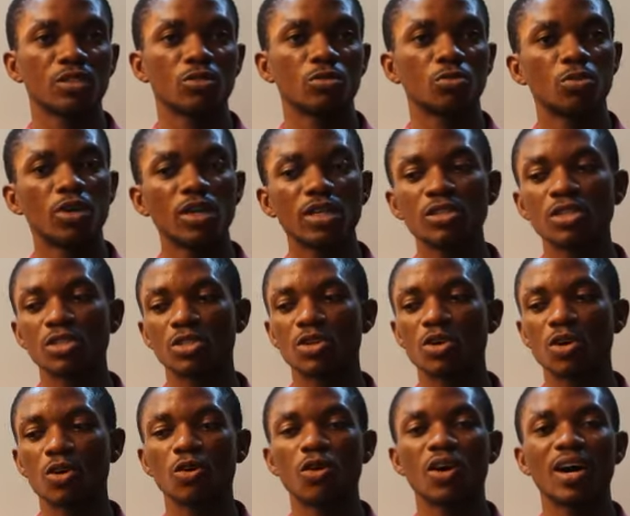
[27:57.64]
Boiling does
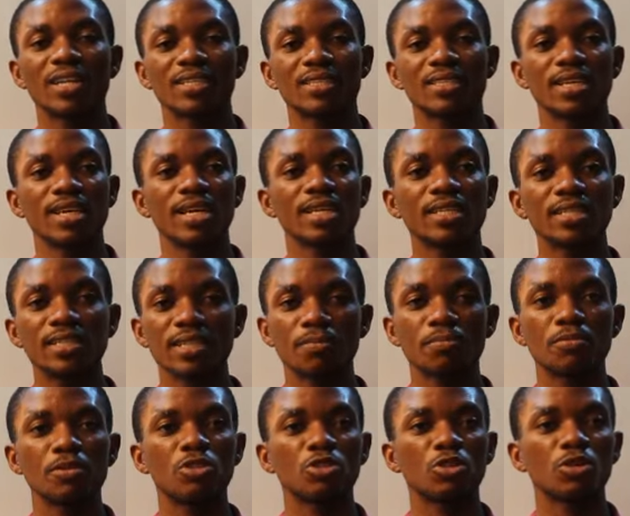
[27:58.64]
not occur at any
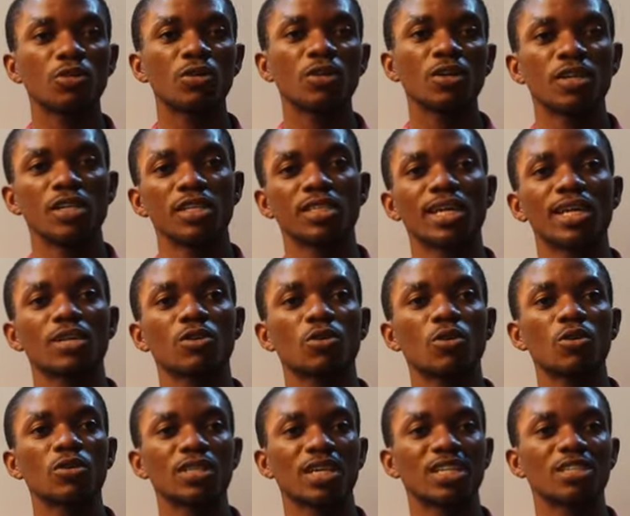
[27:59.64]
temperature. It
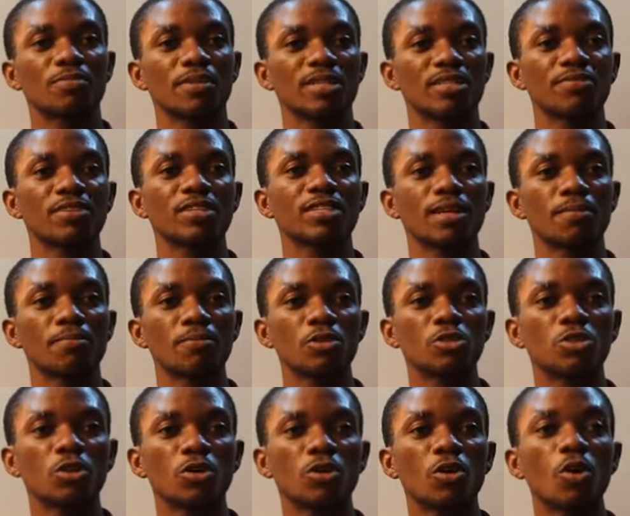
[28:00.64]
occurs at specific
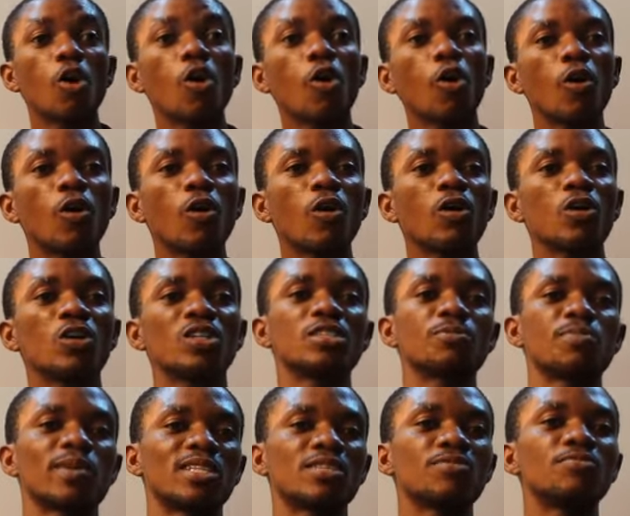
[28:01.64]
temperature or
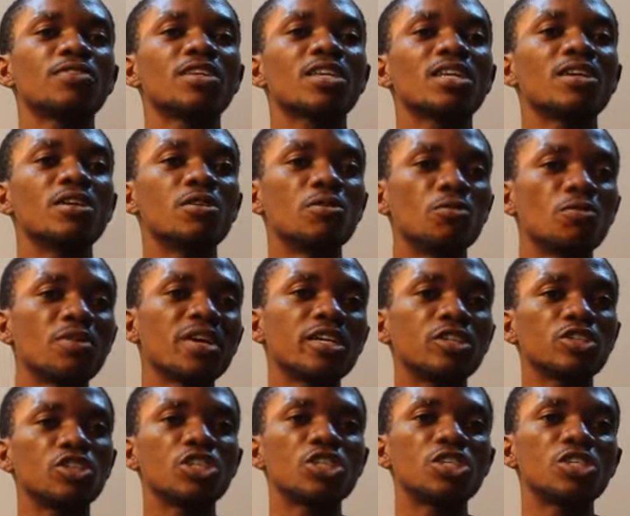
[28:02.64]
specific
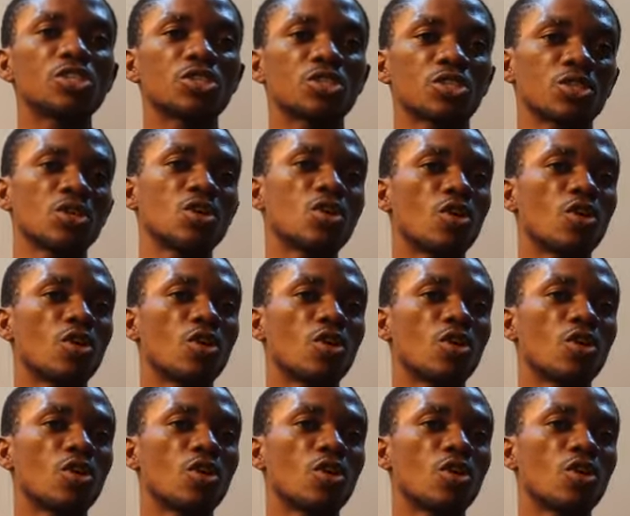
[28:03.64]
ranges